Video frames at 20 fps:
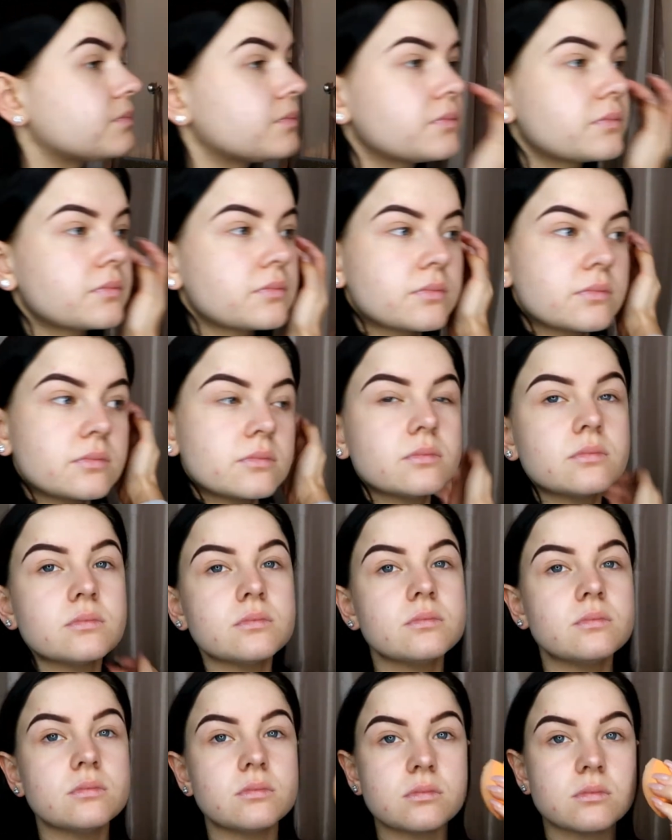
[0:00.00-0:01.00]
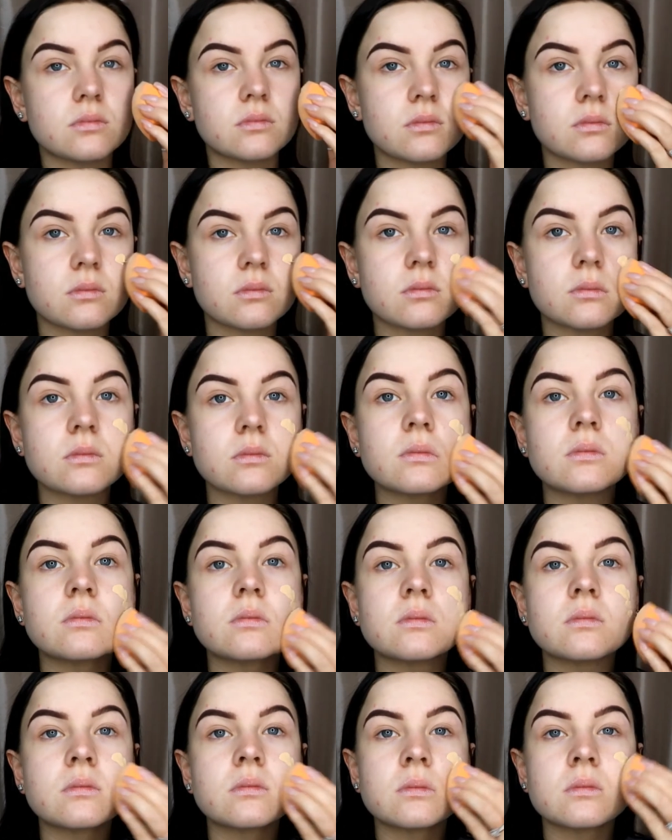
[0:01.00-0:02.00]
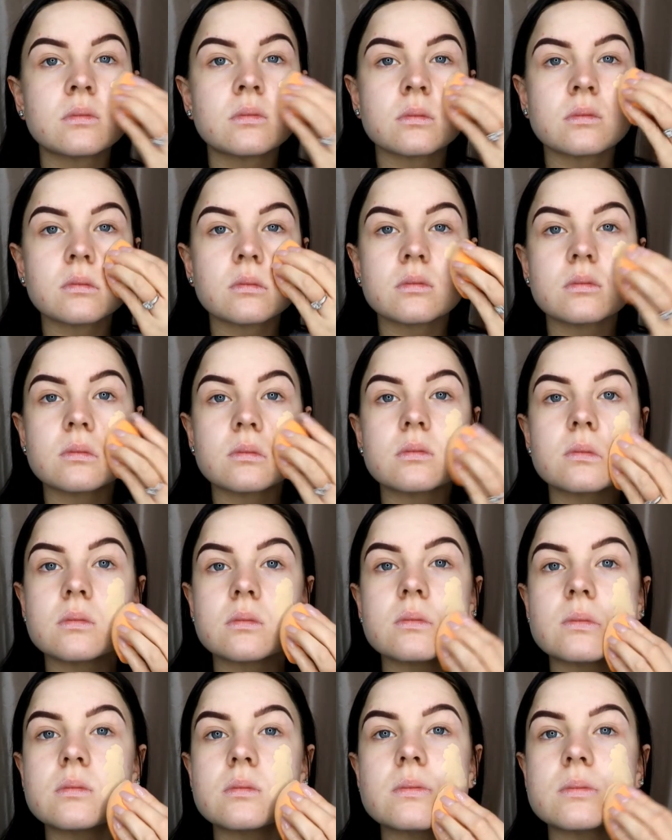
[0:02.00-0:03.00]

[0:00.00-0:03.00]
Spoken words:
Nothing is said.